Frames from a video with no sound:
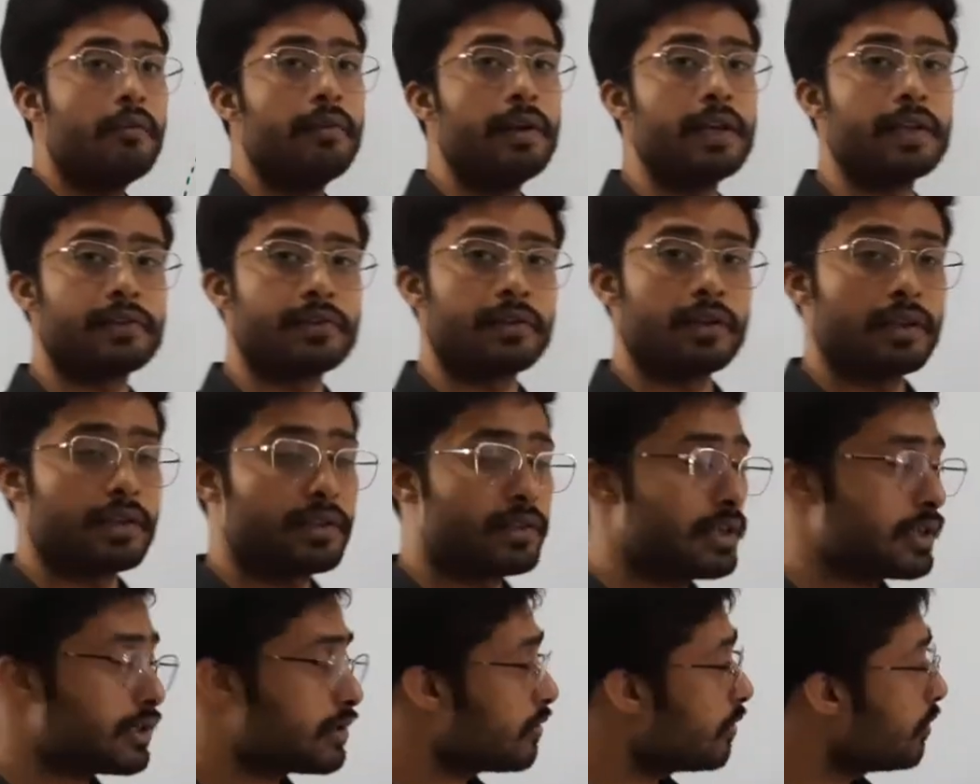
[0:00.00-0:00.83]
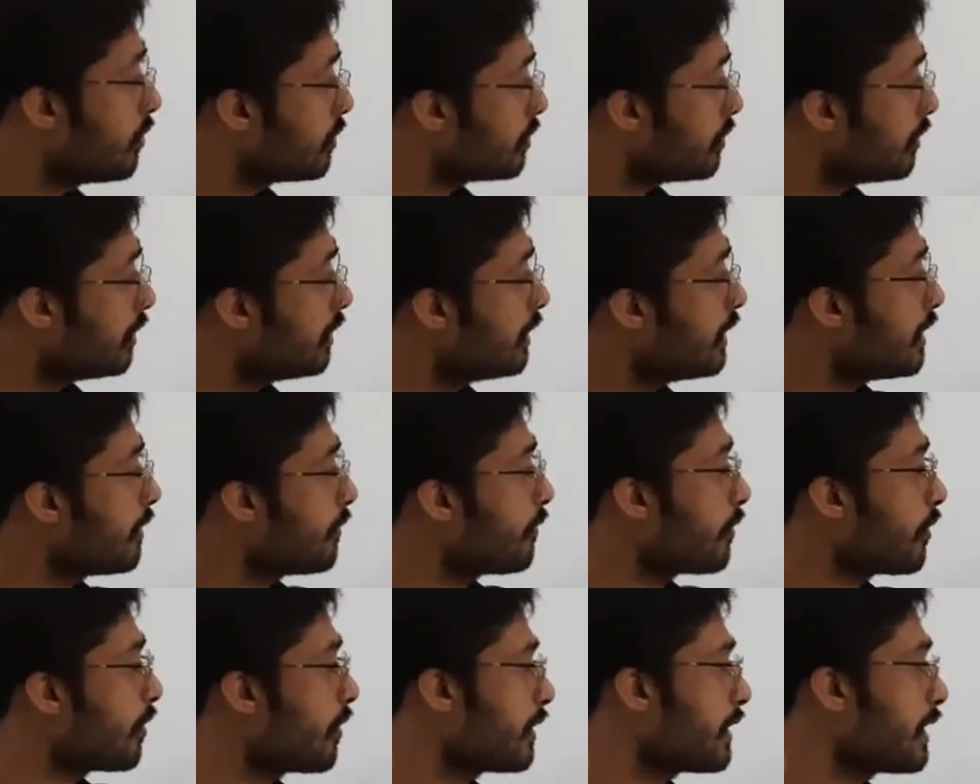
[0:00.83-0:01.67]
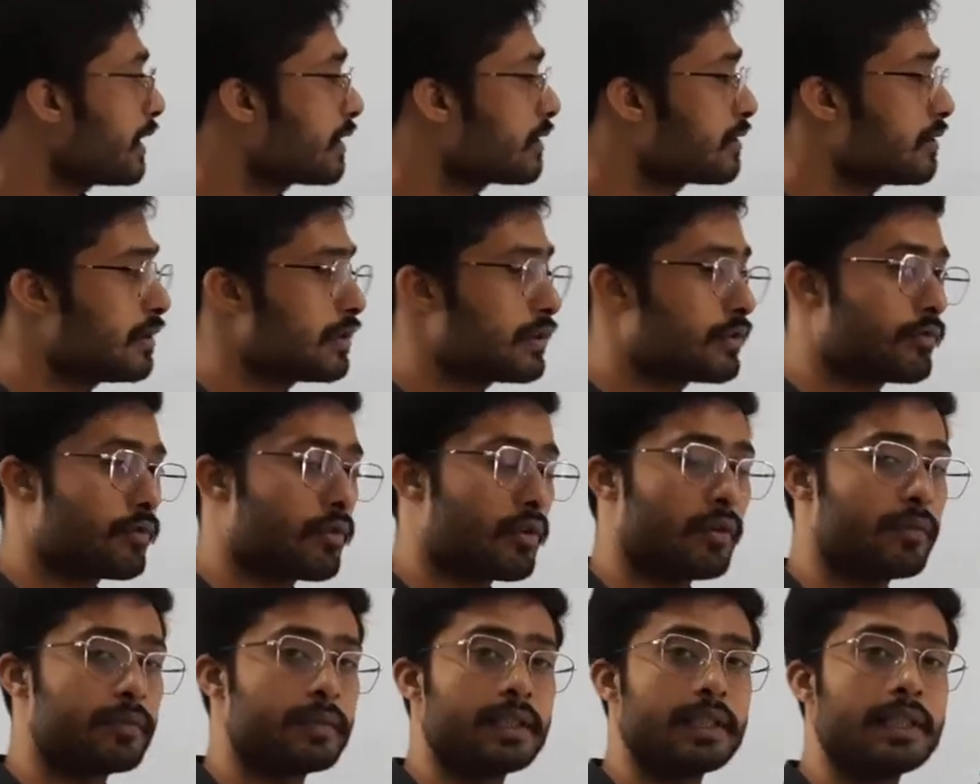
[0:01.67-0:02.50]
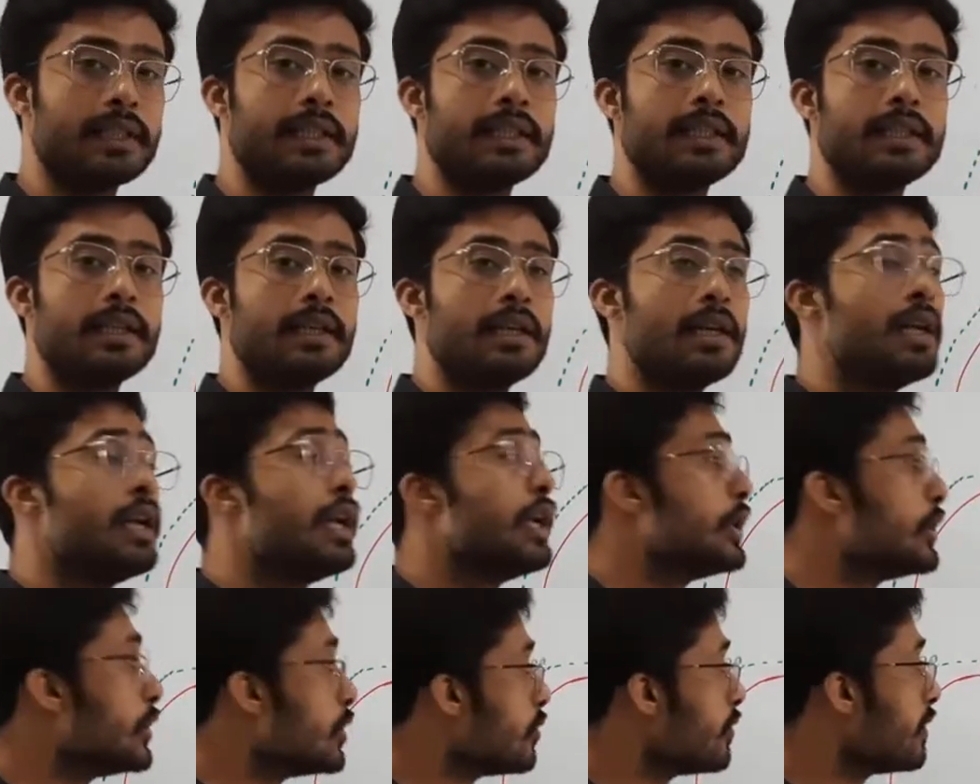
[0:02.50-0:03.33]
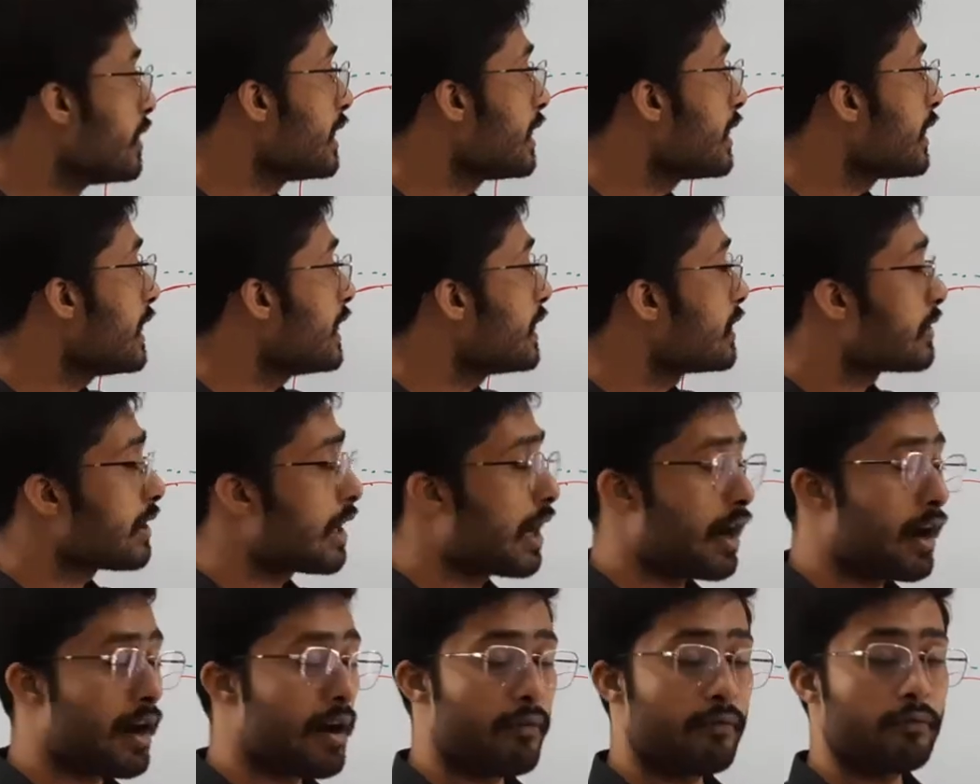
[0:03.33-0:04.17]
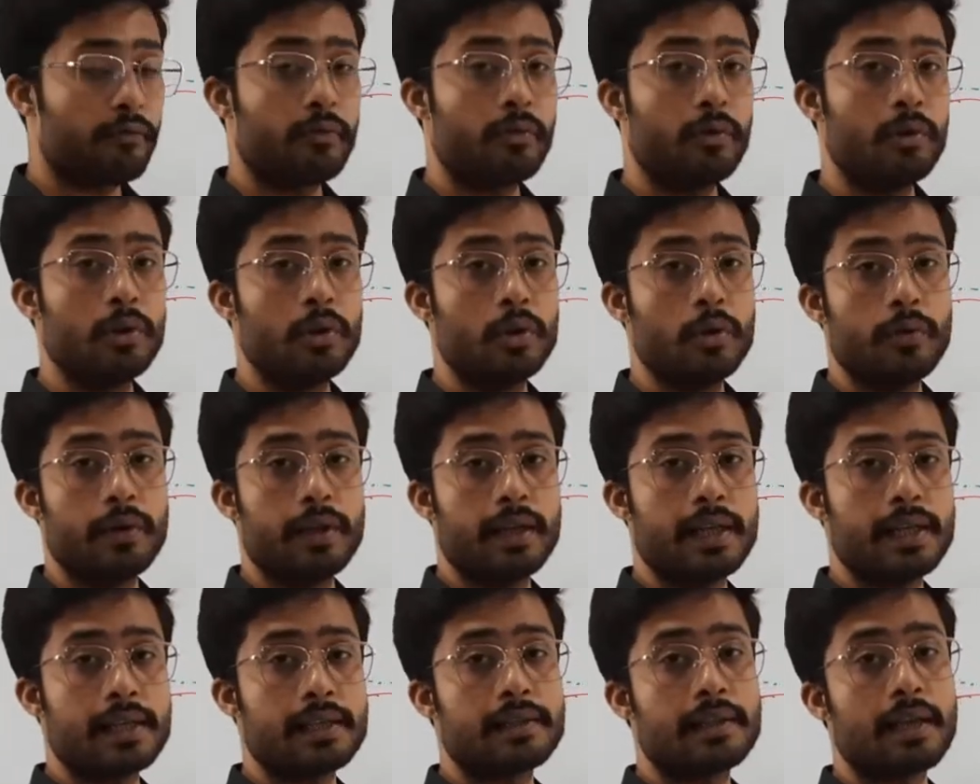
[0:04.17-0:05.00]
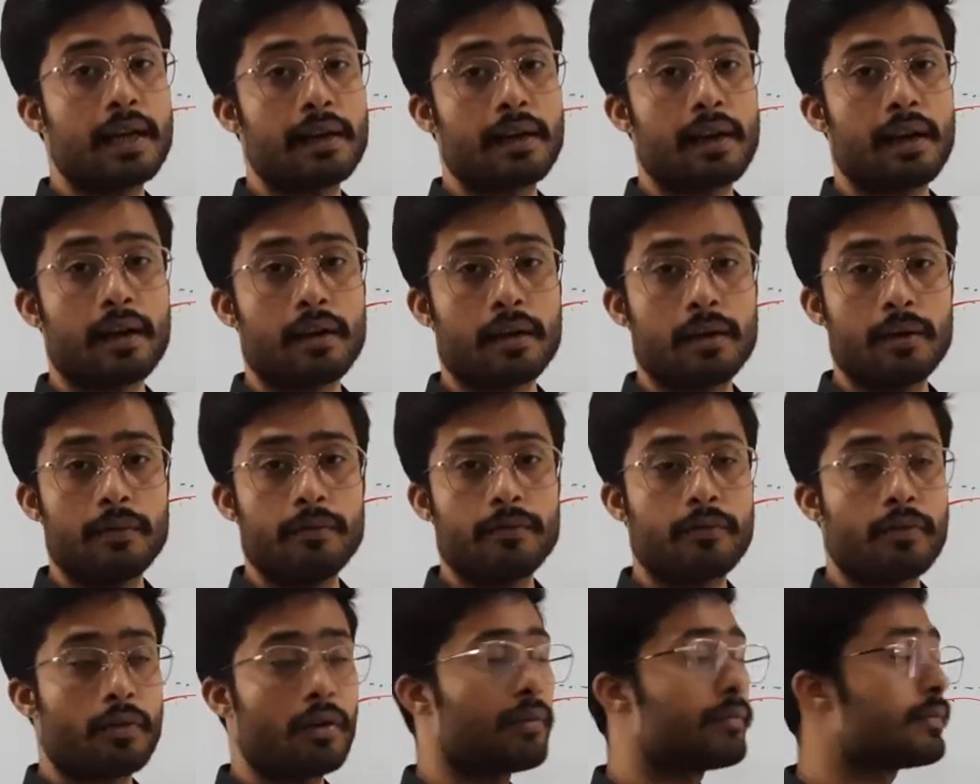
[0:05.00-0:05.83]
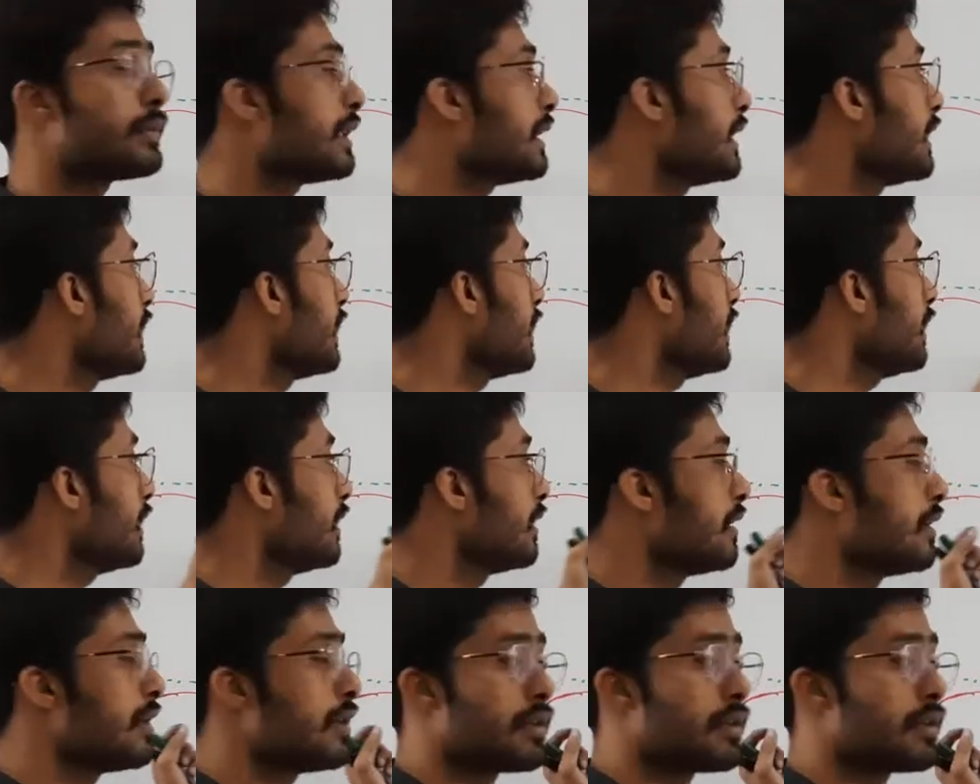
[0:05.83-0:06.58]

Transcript: which just ozone layer protects us from the UV rays, harmful UV rays that are come from the